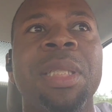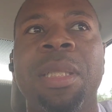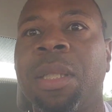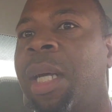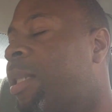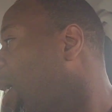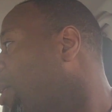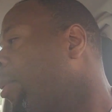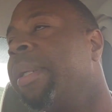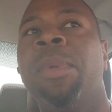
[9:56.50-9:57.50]
so I just
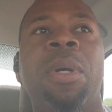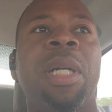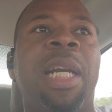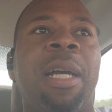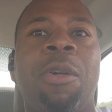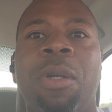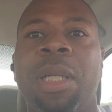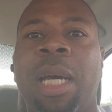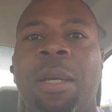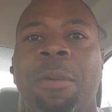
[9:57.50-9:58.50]
got three more, and then I go
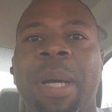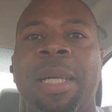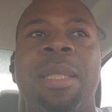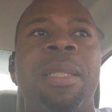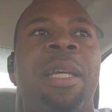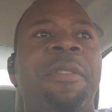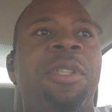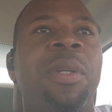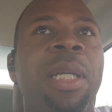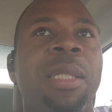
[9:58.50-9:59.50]
got to go back to Tiff
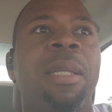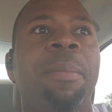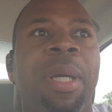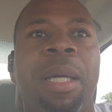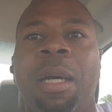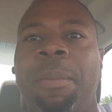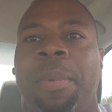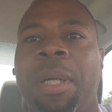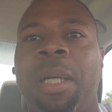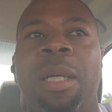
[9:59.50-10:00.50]
Treats and pick up.
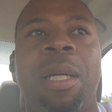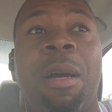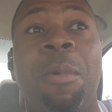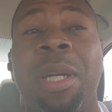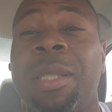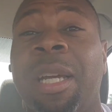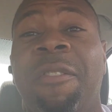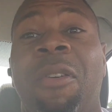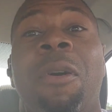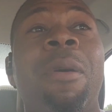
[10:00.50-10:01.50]
Uh, I want to say
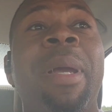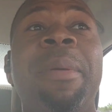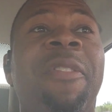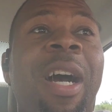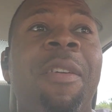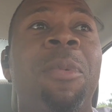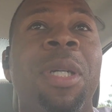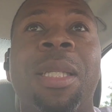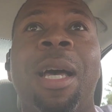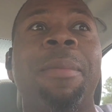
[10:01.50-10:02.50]
four, maybe five
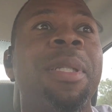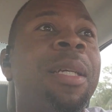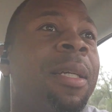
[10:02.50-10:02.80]
more stops.